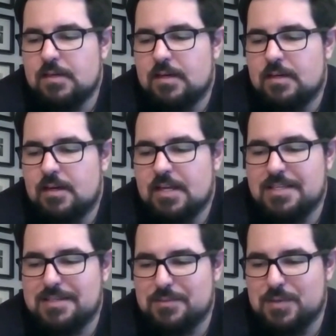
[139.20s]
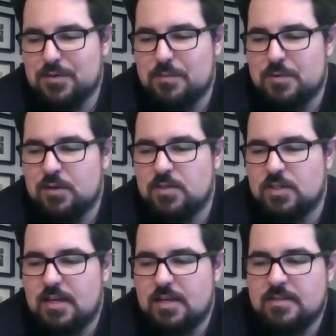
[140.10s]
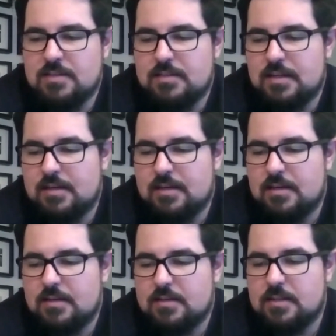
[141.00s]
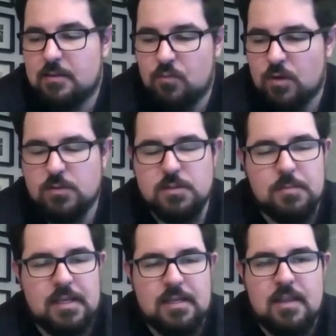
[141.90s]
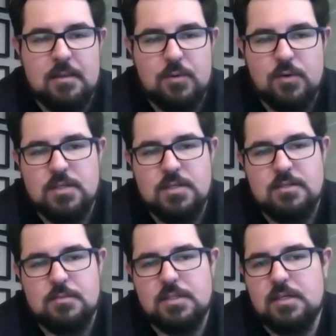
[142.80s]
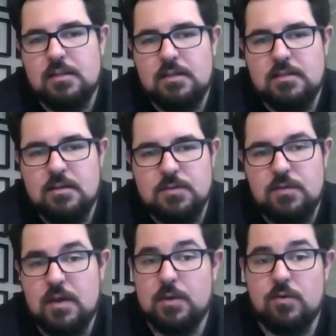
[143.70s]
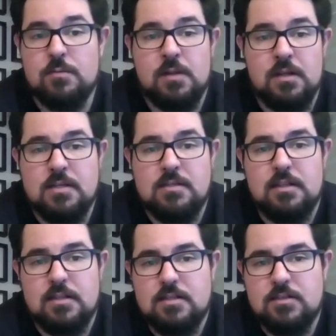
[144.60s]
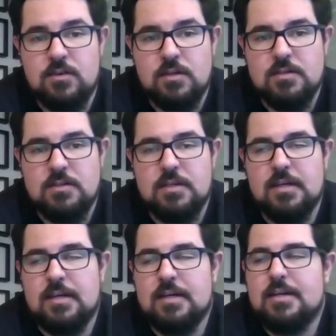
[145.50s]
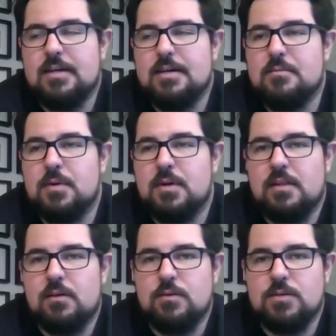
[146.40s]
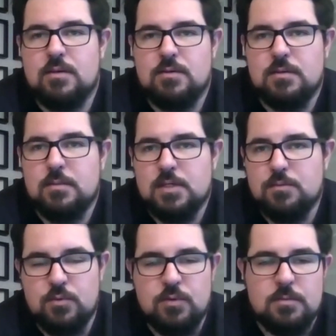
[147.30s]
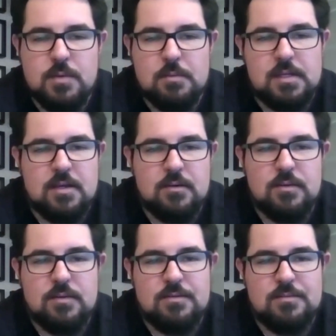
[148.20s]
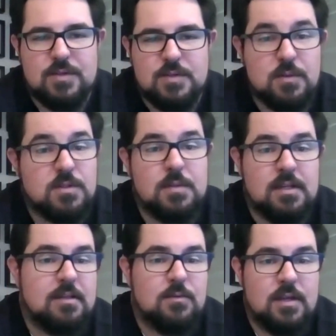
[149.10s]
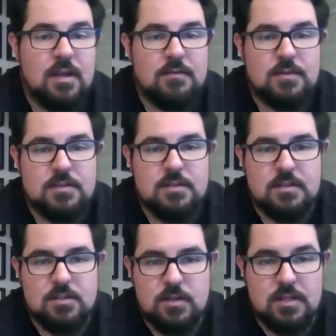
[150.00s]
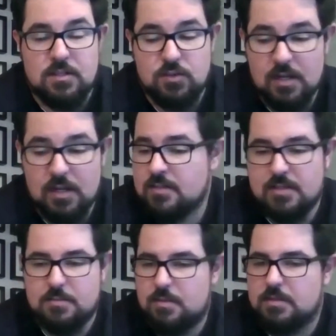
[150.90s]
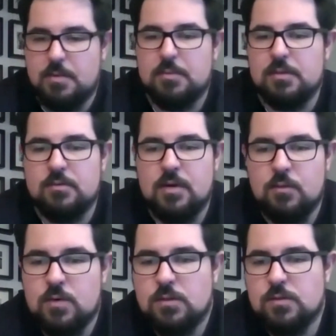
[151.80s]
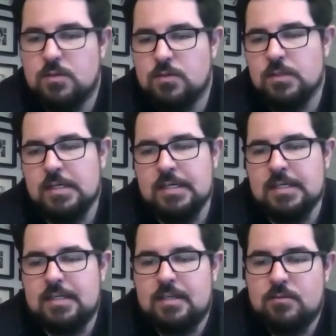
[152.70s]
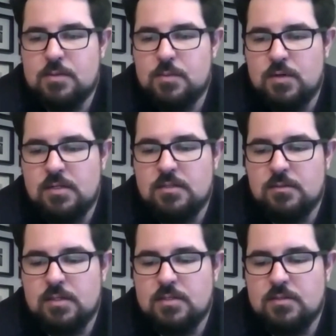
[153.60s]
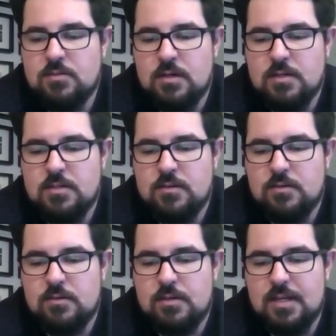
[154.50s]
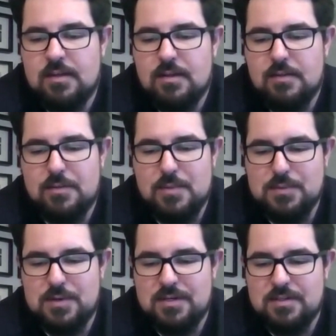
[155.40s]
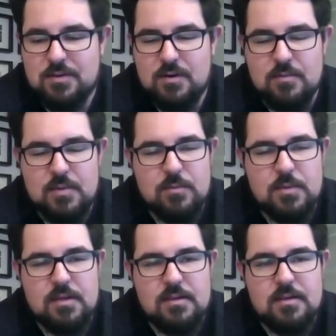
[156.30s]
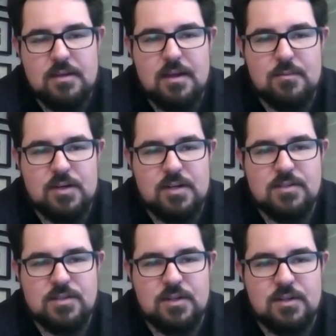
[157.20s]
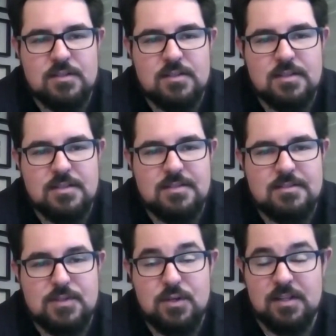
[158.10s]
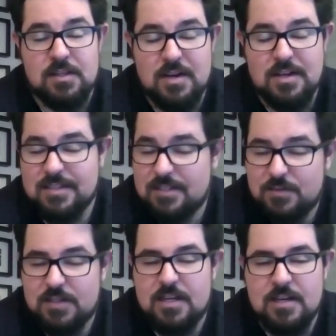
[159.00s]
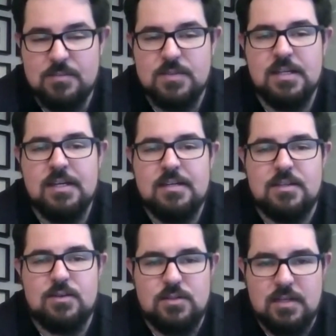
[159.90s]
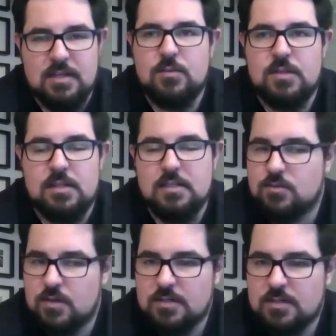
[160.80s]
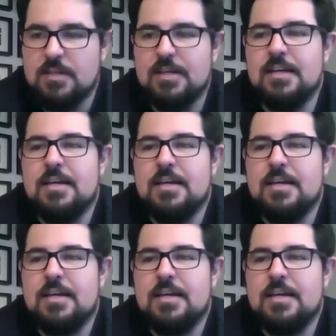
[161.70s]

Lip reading: I guess in some ways criminology has some role to play in that process, particularly in terms of how we criminalise illicit drugs. But I think also there is a much broader public health responsibility that we have as Australians, as people around the world do, in responding to illicit drugs. So yeah, I think the best way to describe me would be a harm reduction scholar, because certainly there are significant harms associated with illicit drugs,